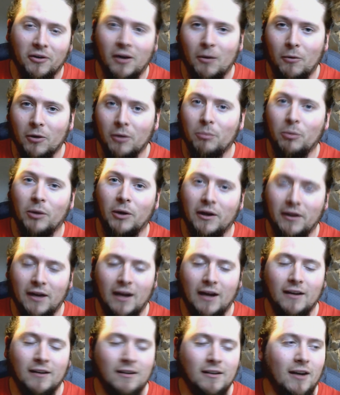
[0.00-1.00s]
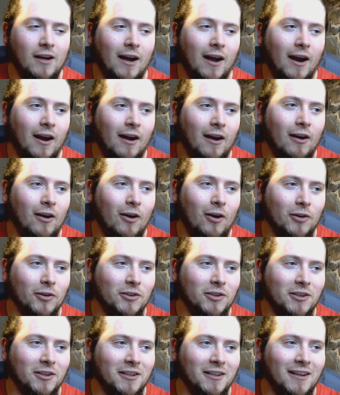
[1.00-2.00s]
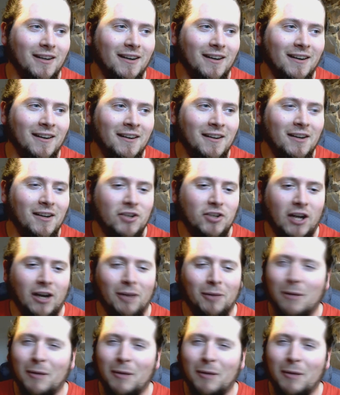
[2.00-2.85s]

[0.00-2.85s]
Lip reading: I want to bring that onto the channel.